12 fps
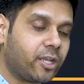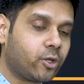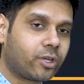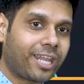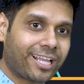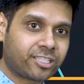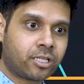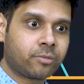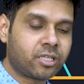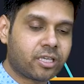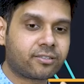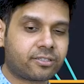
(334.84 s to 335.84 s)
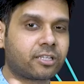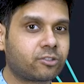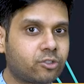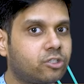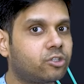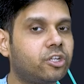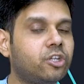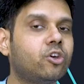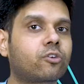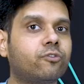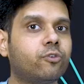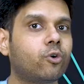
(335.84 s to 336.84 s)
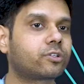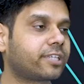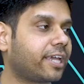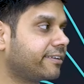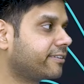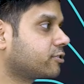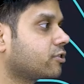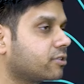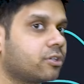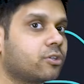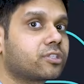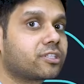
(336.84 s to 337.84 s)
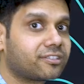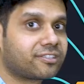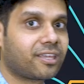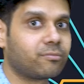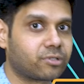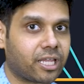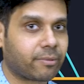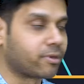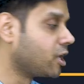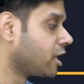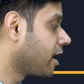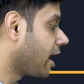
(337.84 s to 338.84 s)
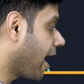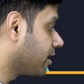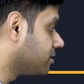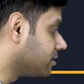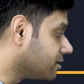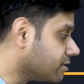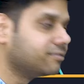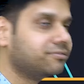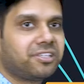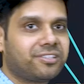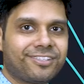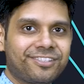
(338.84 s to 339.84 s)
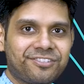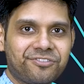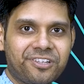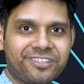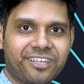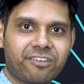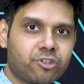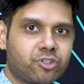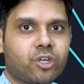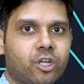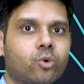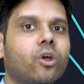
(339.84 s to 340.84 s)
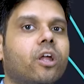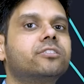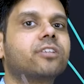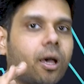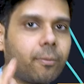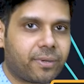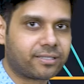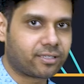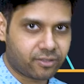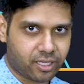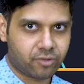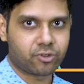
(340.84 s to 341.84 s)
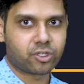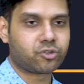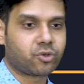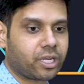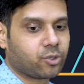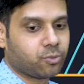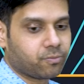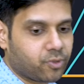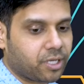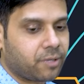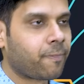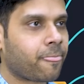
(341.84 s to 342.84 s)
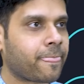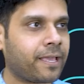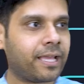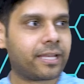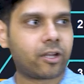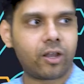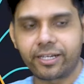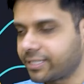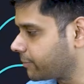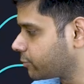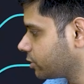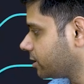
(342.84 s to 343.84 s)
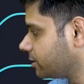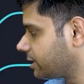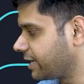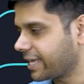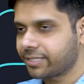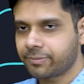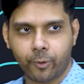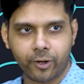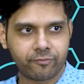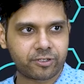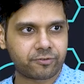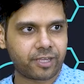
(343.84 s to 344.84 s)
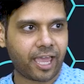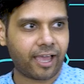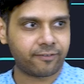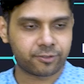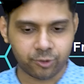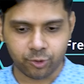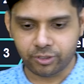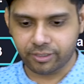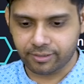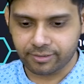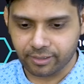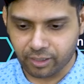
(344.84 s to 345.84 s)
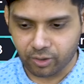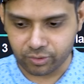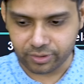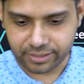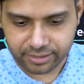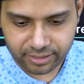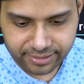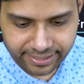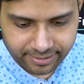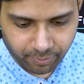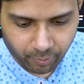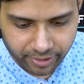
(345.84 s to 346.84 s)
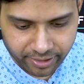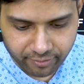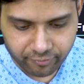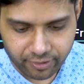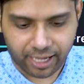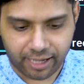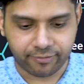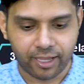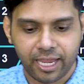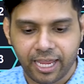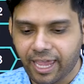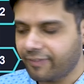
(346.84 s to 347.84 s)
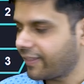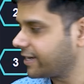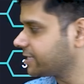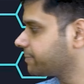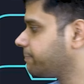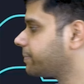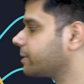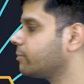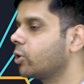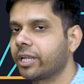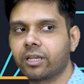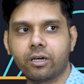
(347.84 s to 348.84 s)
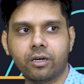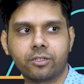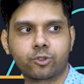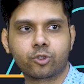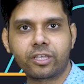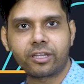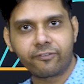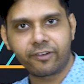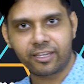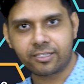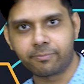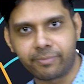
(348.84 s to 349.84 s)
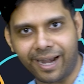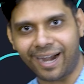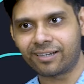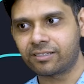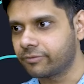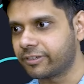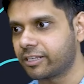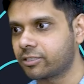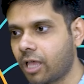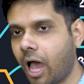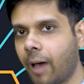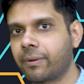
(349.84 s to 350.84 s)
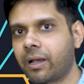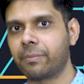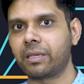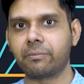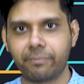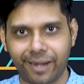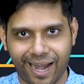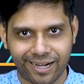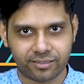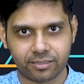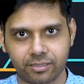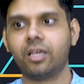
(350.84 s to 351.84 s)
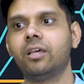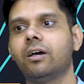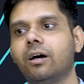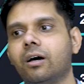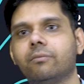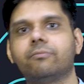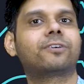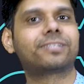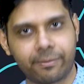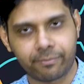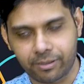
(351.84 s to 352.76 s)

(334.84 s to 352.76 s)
you can actually be assisting three or four scientists or CEOs at the same time. And this is one thing which you you can do. It's an amazing thing which you can do. Okay. Now let's come to the next point which we have. So this is around the sixth point we have, and that is promote and earn. So there are various brands, various upcoming brands uh, for example,